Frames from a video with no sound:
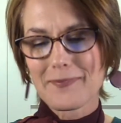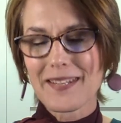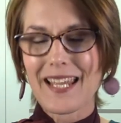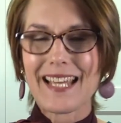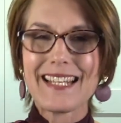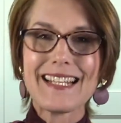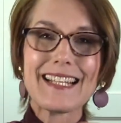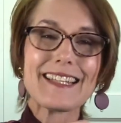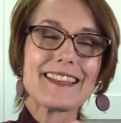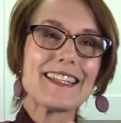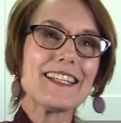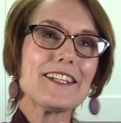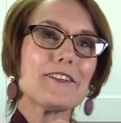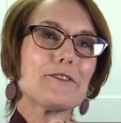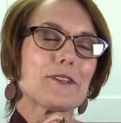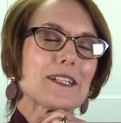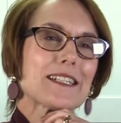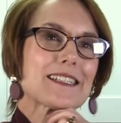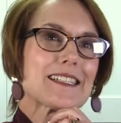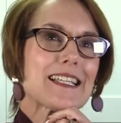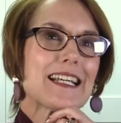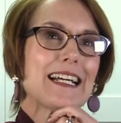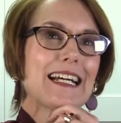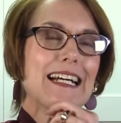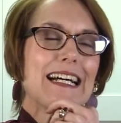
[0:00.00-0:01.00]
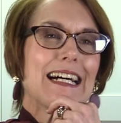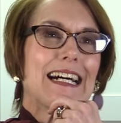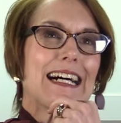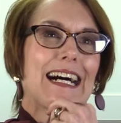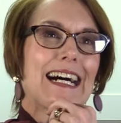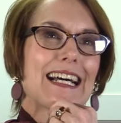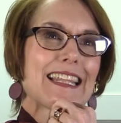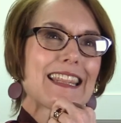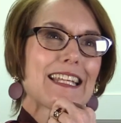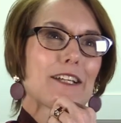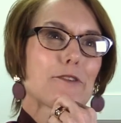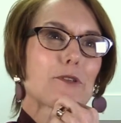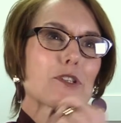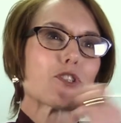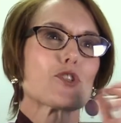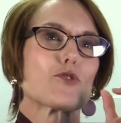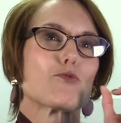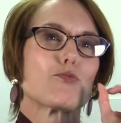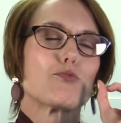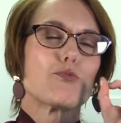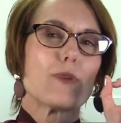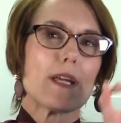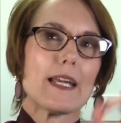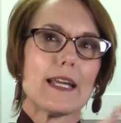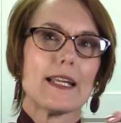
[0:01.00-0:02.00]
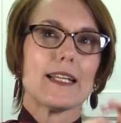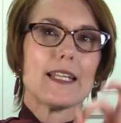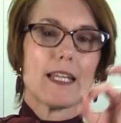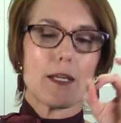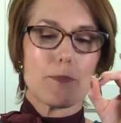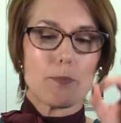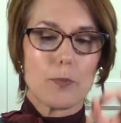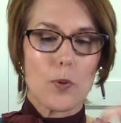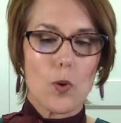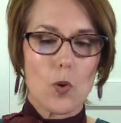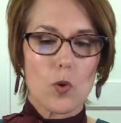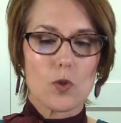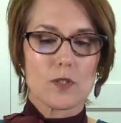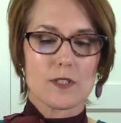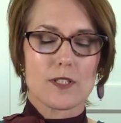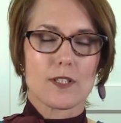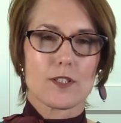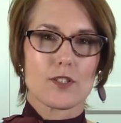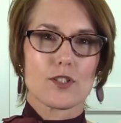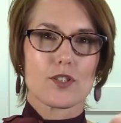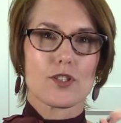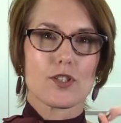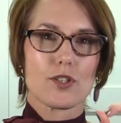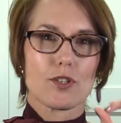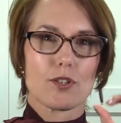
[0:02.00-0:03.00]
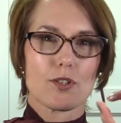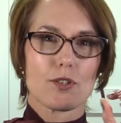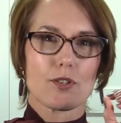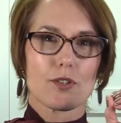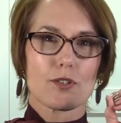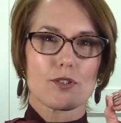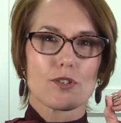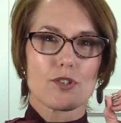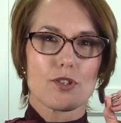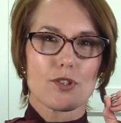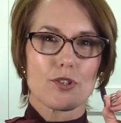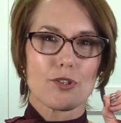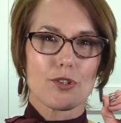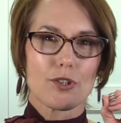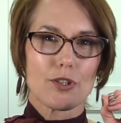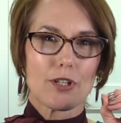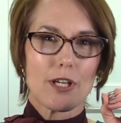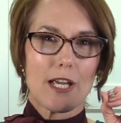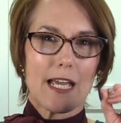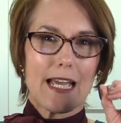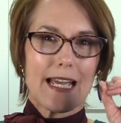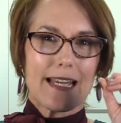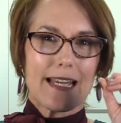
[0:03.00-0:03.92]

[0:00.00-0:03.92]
And I think what's really important to